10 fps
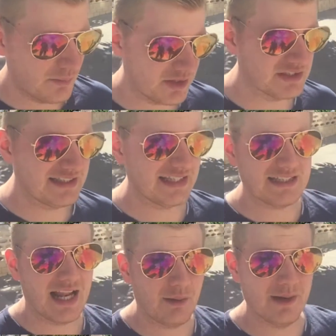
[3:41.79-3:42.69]
because it
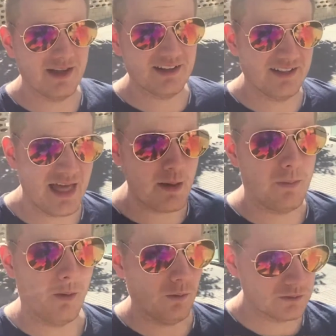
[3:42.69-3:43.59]
takes an hour to get to the
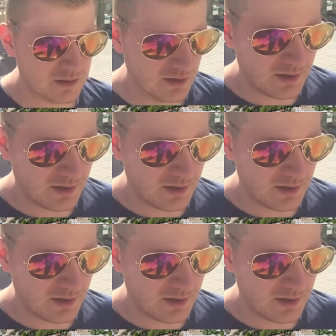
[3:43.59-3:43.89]
airport,